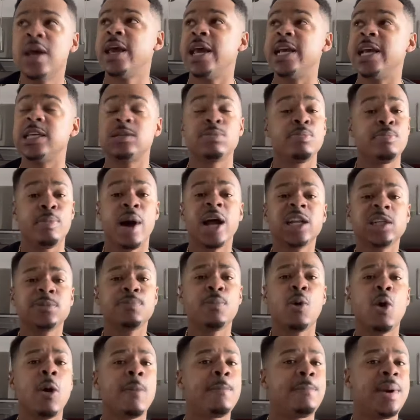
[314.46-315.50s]
It's much
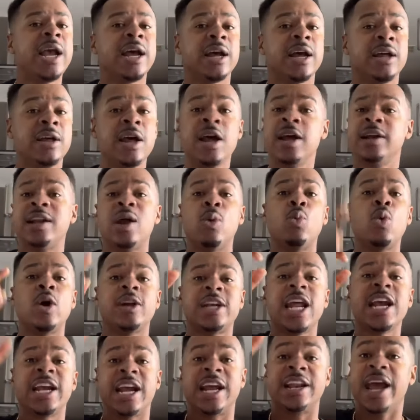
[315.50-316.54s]
more bigger than what
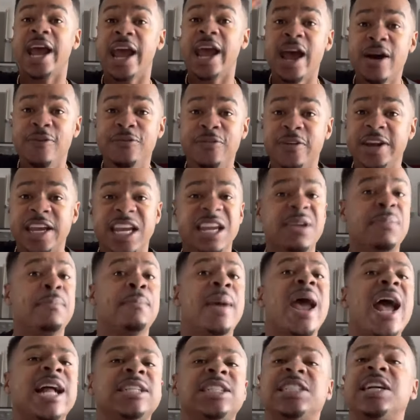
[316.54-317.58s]
they can ever
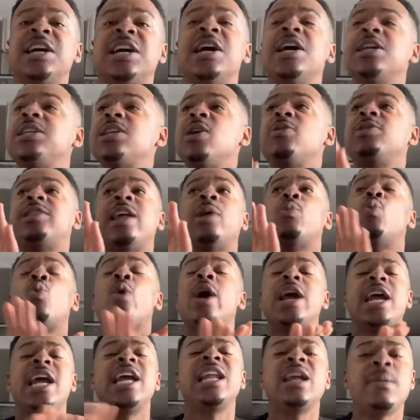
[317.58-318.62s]
imagine, to, than
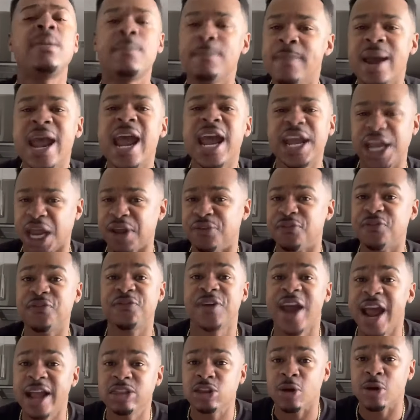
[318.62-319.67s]
what any man can
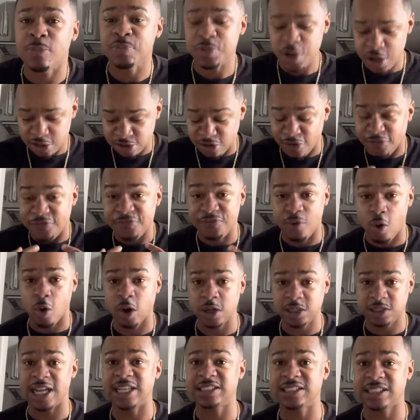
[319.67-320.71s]
fathom. The
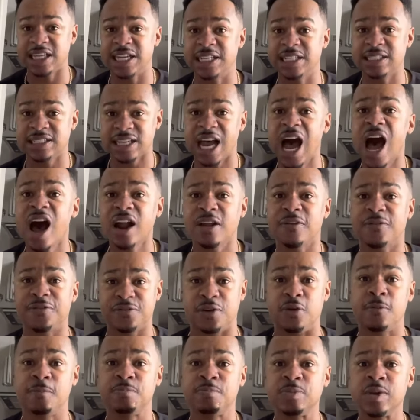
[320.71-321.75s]
force that's inside of
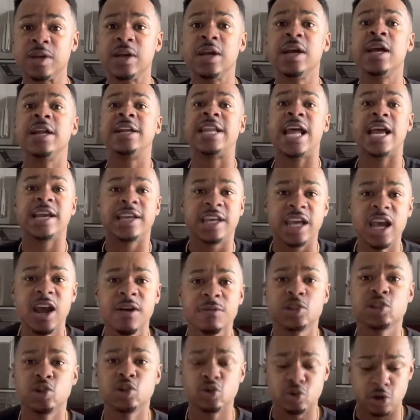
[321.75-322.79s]
you that
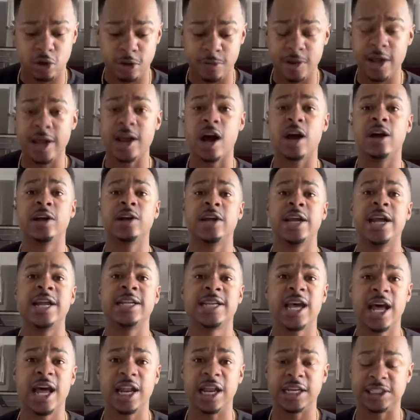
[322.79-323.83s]
gives you the
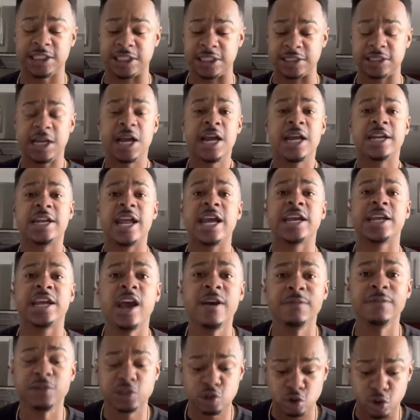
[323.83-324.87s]
intelligence, that
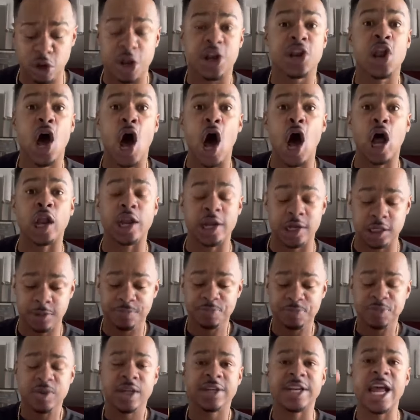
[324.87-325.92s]
gives you the knowledge,
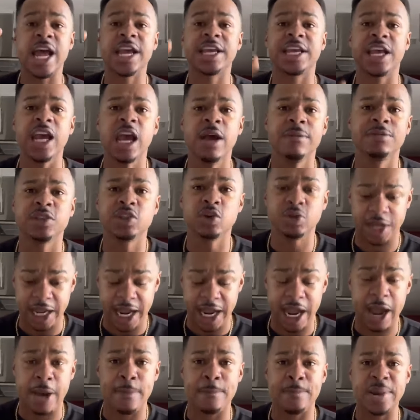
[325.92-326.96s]
that gives you the
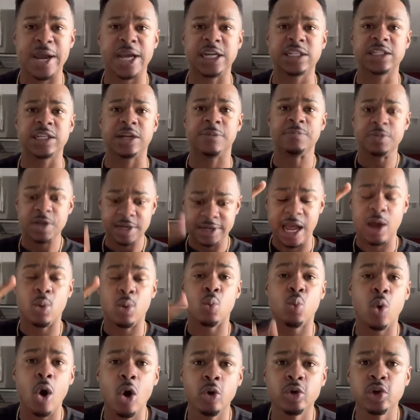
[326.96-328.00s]
ambition, that
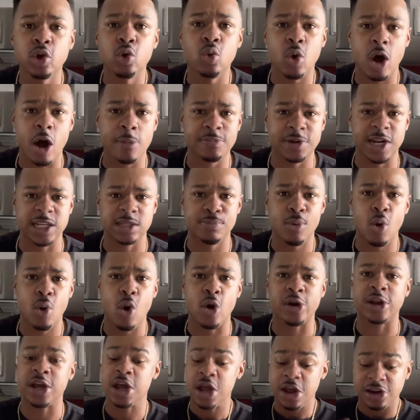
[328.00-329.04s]
woke you up this
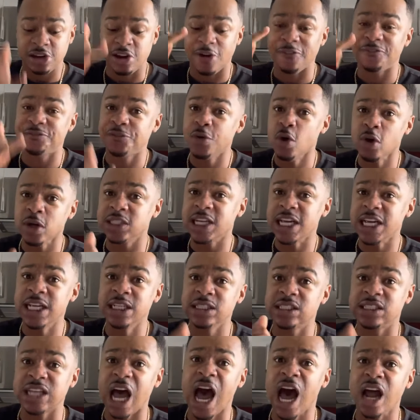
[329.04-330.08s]
morning. The force
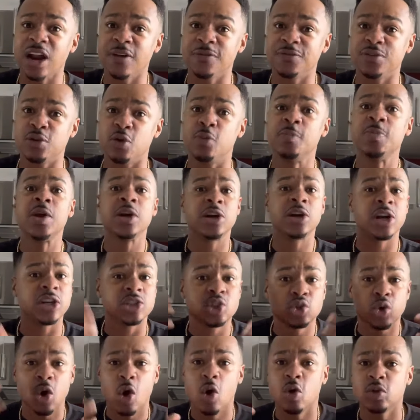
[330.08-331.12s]
inside of you
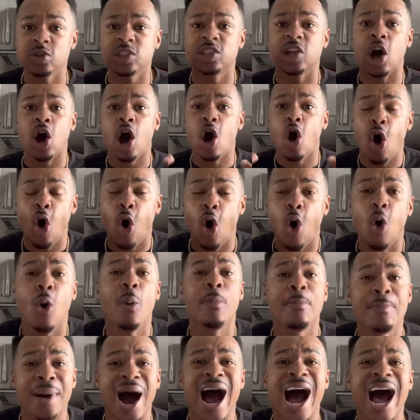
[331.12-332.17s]
controls the
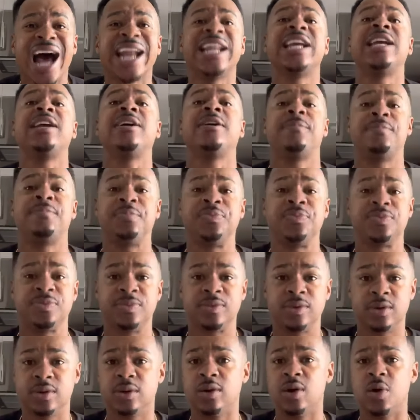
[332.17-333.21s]
whole body.
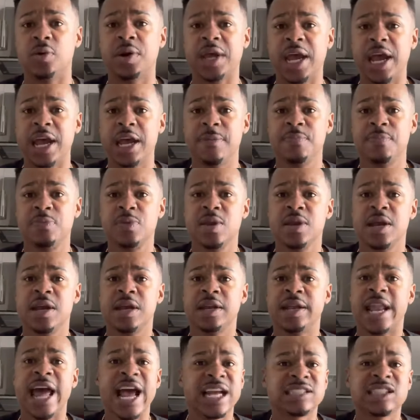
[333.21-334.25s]
Okay.
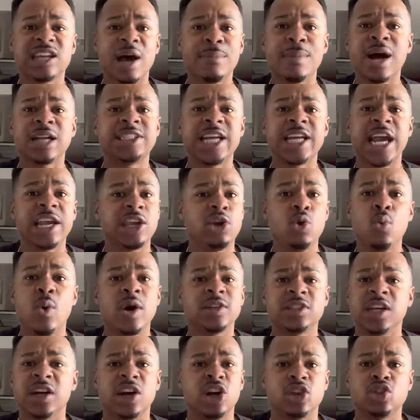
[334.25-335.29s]
Last time I checked, you
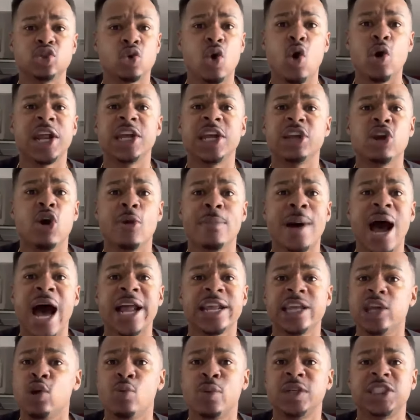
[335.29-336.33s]
wasn't controlling your body.
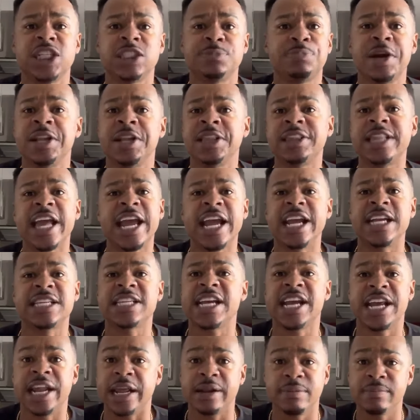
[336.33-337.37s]
You were just putting things
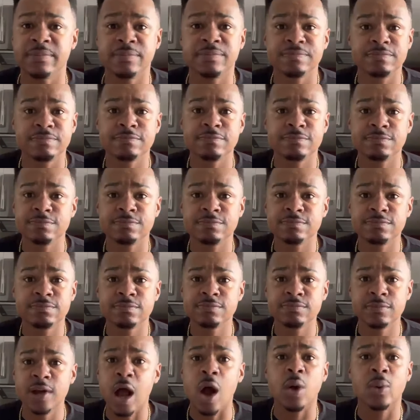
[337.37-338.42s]
in it.
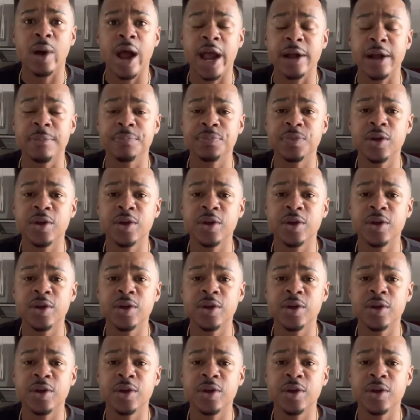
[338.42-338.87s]
All right?